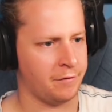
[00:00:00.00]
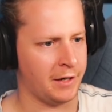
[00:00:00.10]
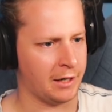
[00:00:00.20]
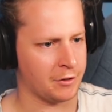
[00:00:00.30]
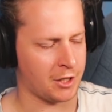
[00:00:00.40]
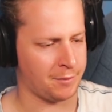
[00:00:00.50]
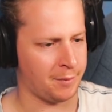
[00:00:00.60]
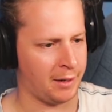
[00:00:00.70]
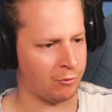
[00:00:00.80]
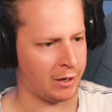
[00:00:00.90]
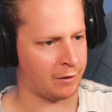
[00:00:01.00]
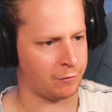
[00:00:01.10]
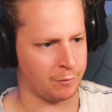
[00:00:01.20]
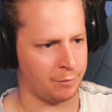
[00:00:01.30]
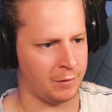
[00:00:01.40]
video is gonna be me running
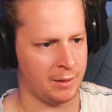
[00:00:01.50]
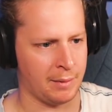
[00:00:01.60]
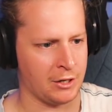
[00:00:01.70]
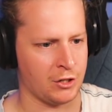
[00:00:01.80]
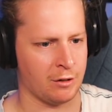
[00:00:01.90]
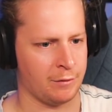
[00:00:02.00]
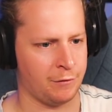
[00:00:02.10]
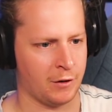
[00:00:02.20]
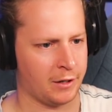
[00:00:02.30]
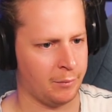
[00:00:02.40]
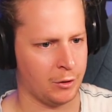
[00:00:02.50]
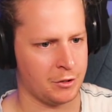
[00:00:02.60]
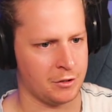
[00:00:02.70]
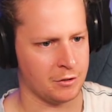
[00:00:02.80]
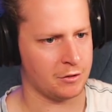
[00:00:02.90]
from imaginary fucking
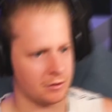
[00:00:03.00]
monsters.